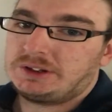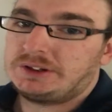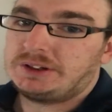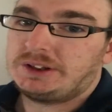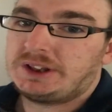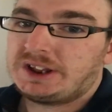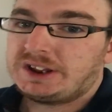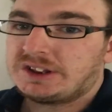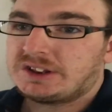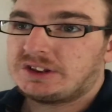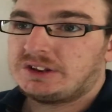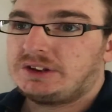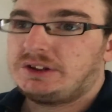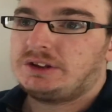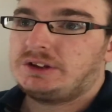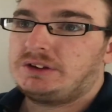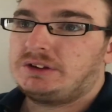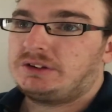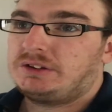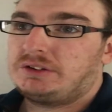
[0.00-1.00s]
Then
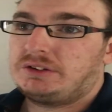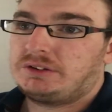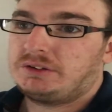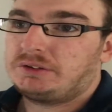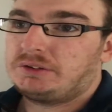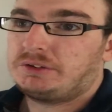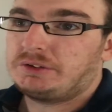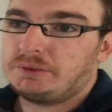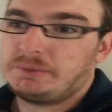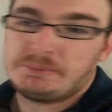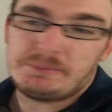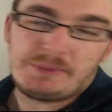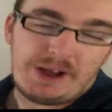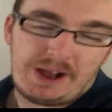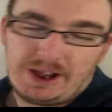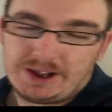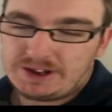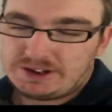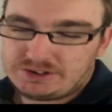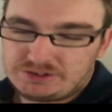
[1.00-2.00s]
come
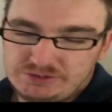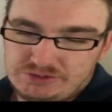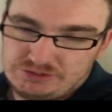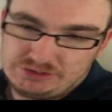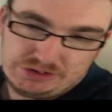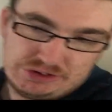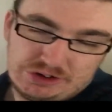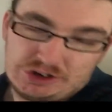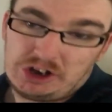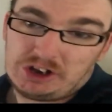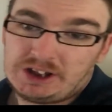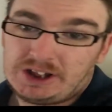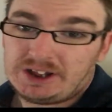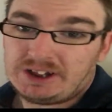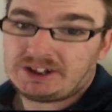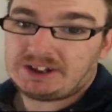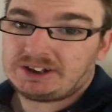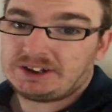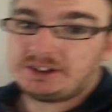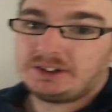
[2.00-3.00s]
back and chat
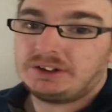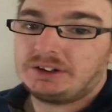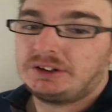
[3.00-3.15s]
out.